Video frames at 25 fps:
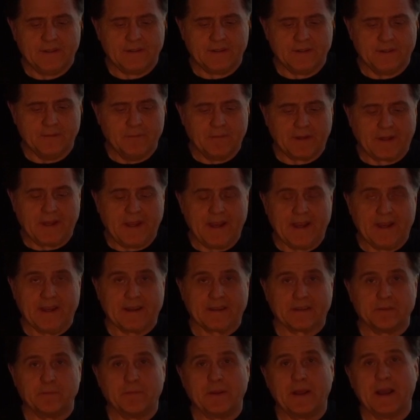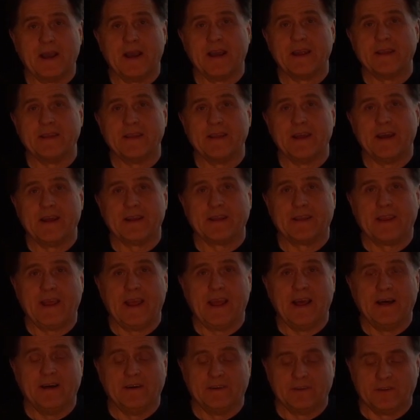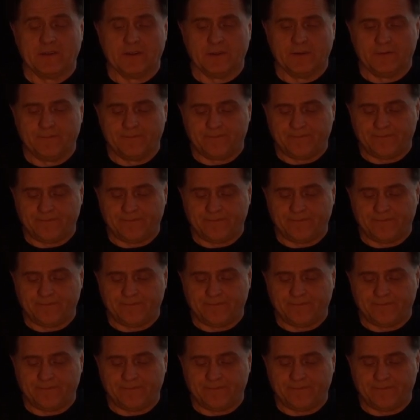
the mechanics behind that calendar.